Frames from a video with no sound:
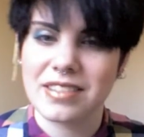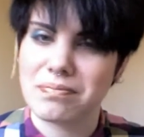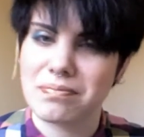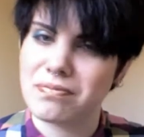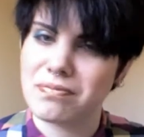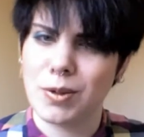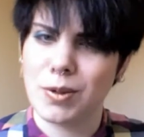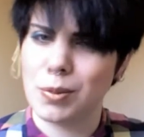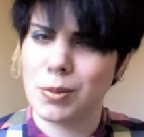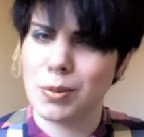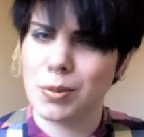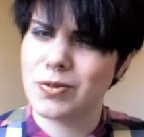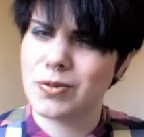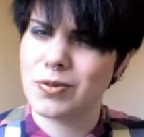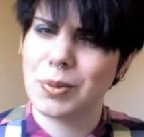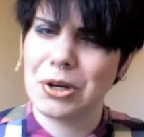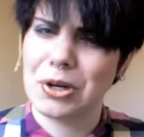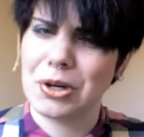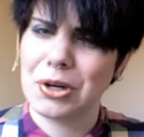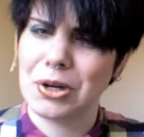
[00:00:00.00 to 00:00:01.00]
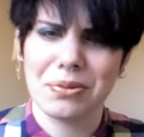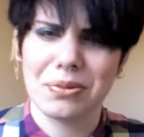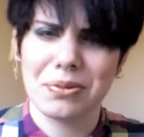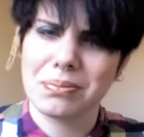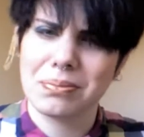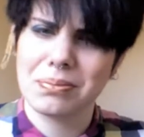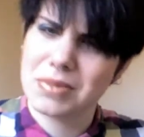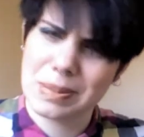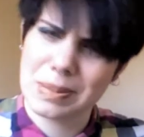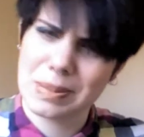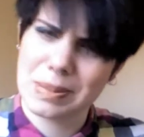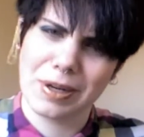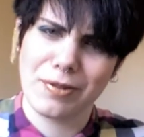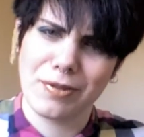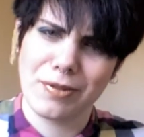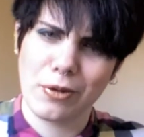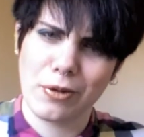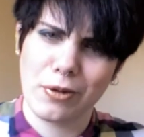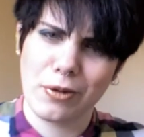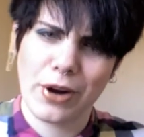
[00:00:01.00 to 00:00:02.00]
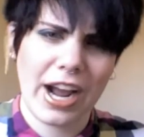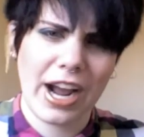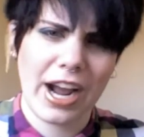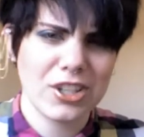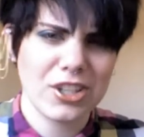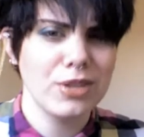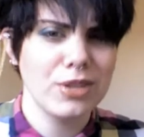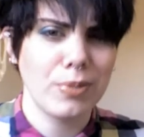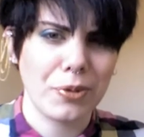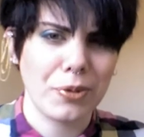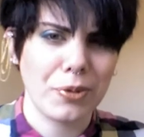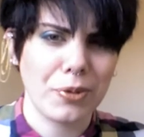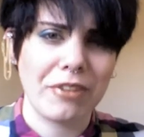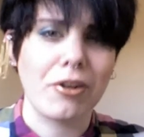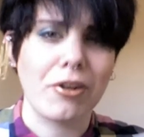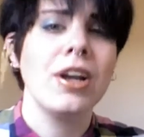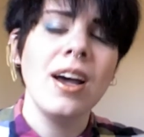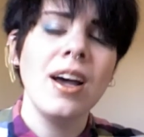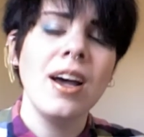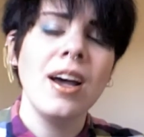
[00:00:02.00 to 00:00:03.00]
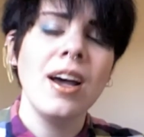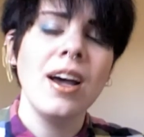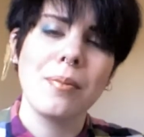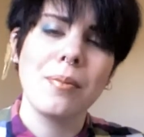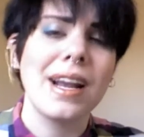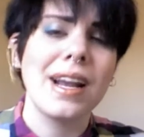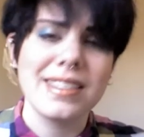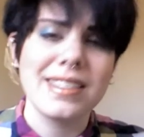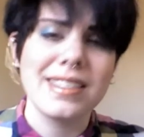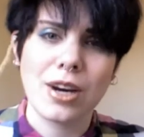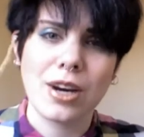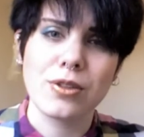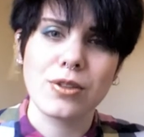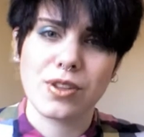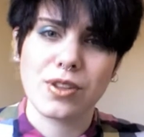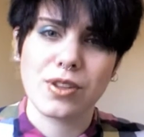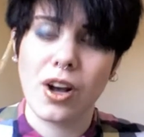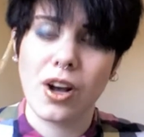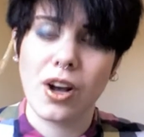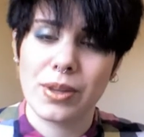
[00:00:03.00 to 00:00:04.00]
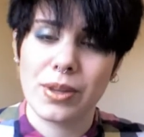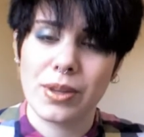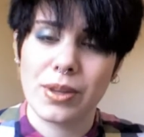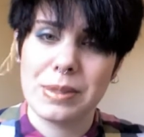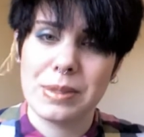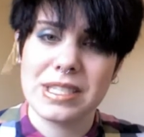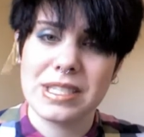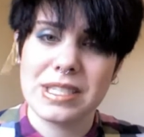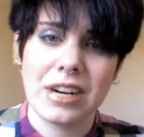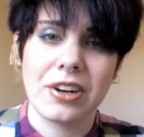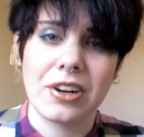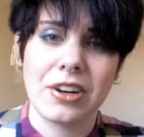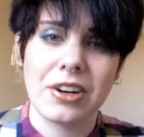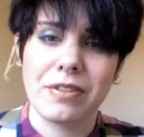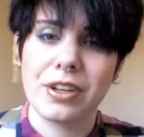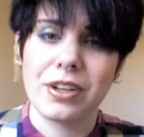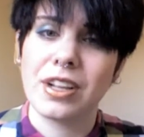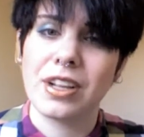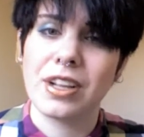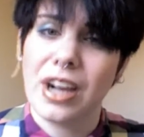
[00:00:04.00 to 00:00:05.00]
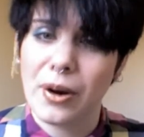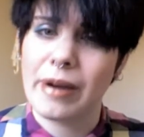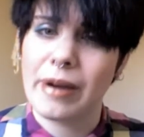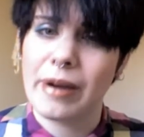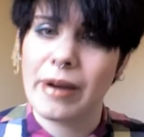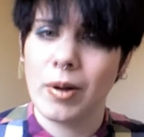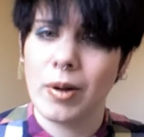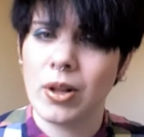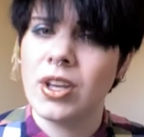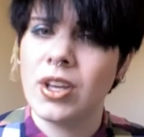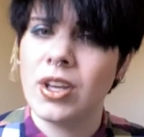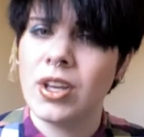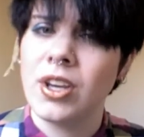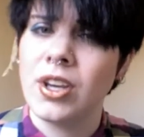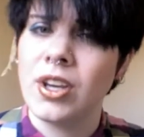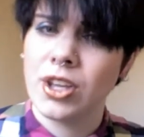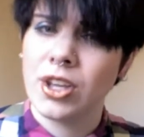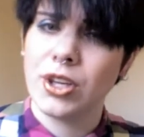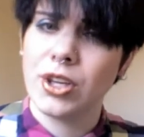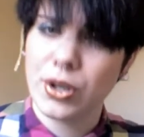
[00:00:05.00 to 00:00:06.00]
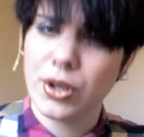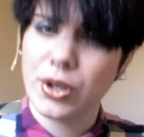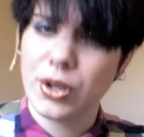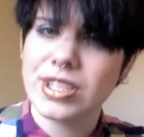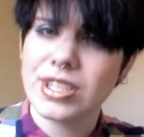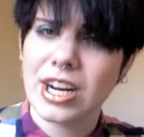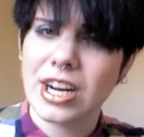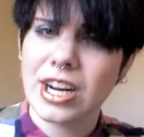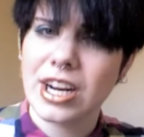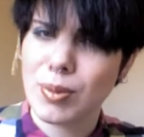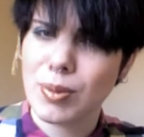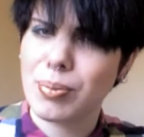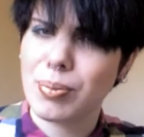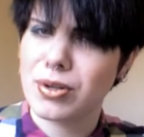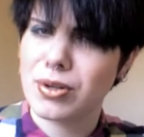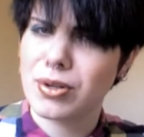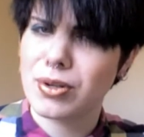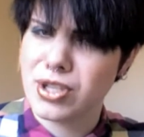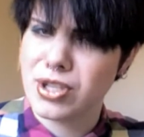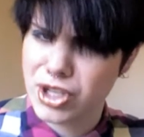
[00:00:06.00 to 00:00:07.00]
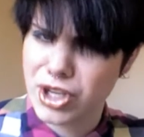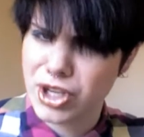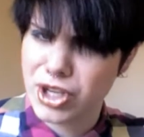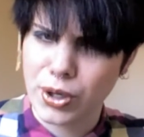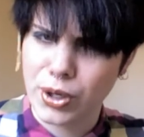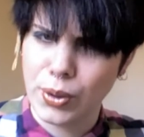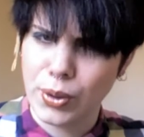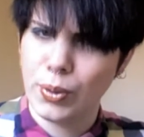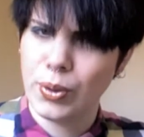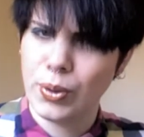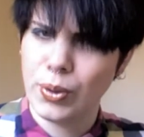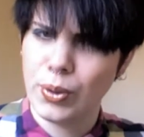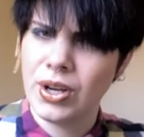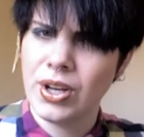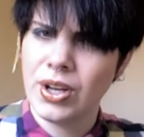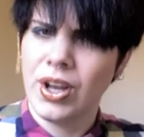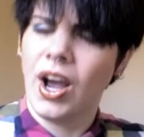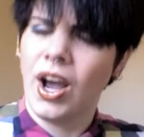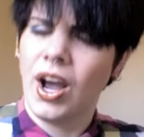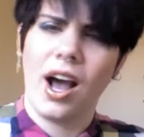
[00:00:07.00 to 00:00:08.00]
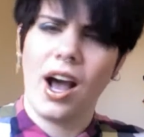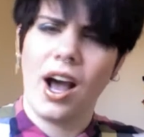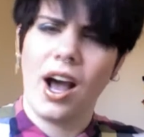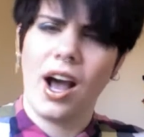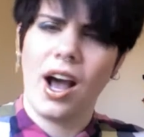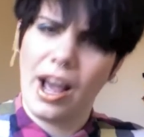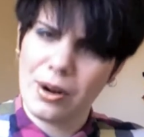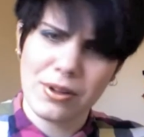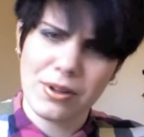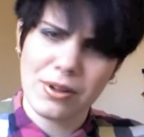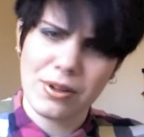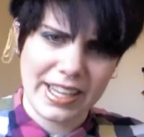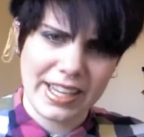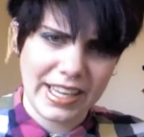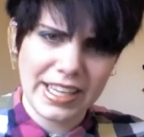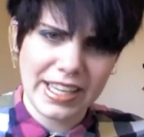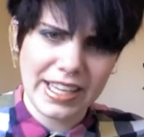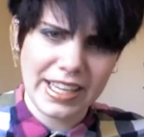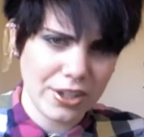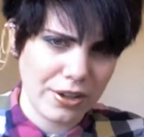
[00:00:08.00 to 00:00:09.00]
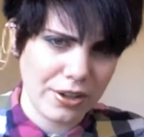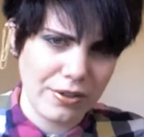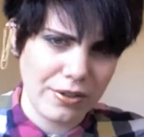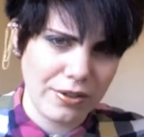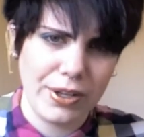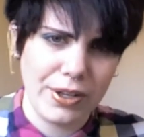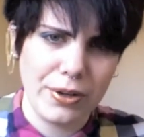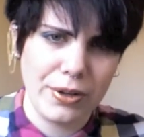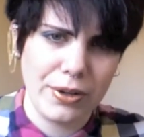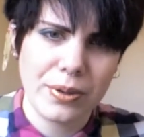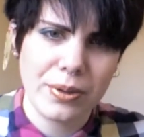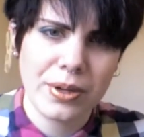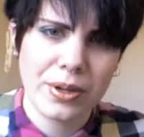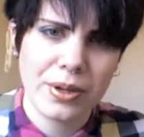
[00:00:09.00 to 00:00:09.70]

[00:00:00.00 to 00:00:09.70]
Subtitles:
Frame him for murder, it's a bit of an overreaction, but whatever. But as it goes along with Amy's narrative, you're like, okay, well, you're a terrible person too. I don't like either of you.